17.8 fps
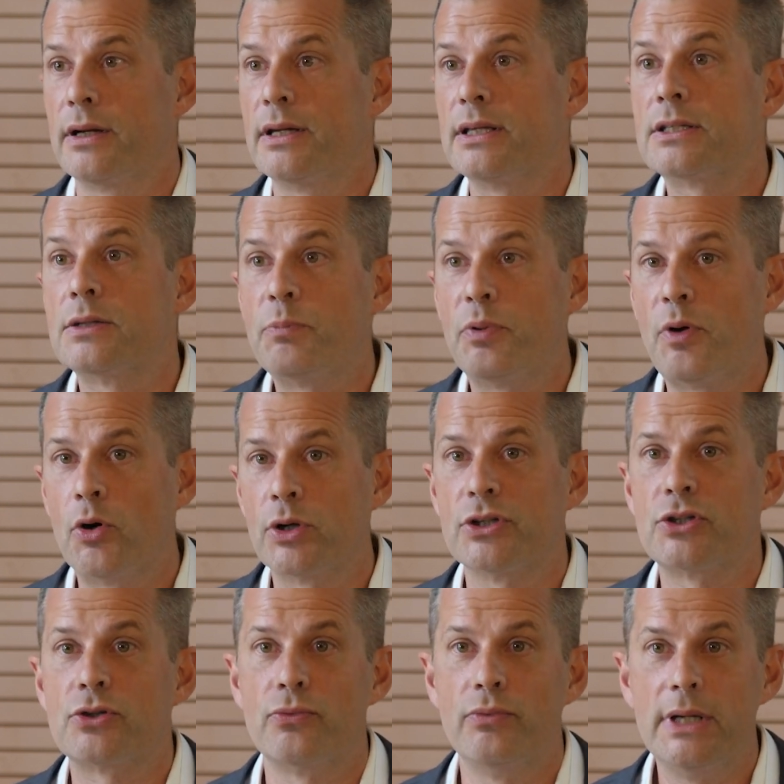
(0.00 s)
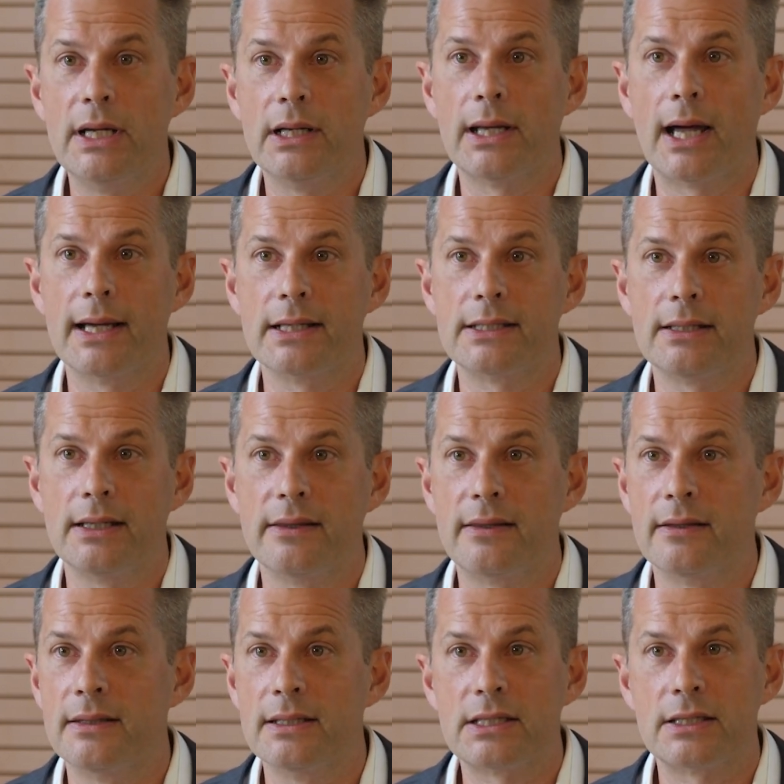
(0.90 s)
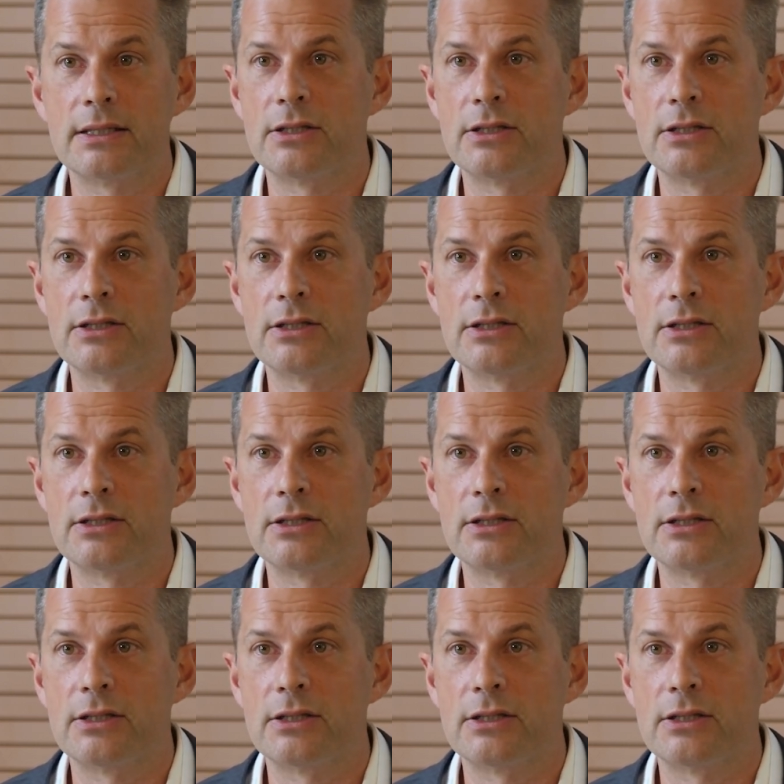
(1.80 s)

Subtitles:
And it's important to realize here that this